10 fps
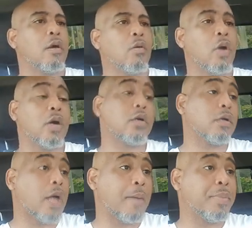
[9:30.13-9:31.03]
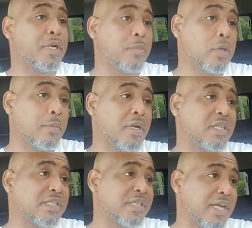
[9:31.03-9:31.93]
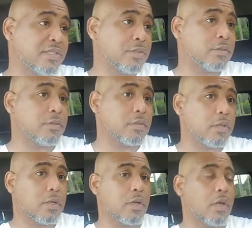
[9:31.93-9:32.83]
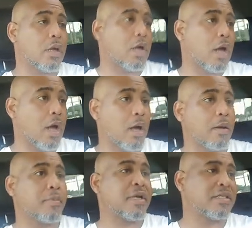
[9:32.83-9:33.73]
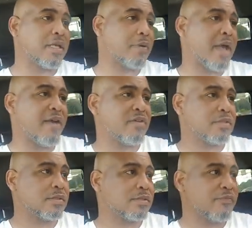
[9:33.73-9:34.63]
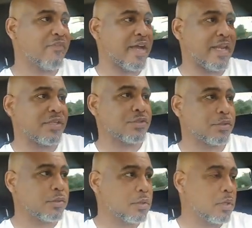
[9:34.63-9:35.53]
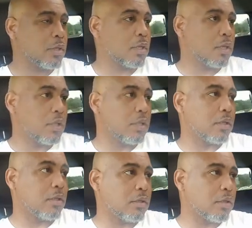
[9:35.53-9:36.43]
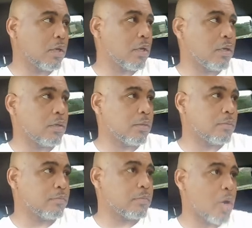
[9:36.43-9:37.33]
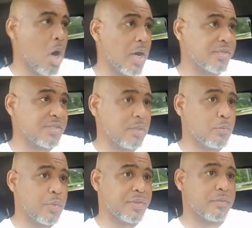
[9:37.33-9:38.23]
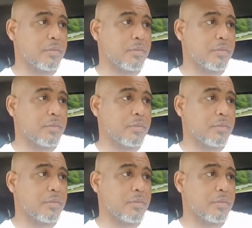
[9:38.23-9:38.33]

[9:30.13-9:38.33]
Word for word: well i put them on a monthly schedule uh, because they were having some financial um, hardship with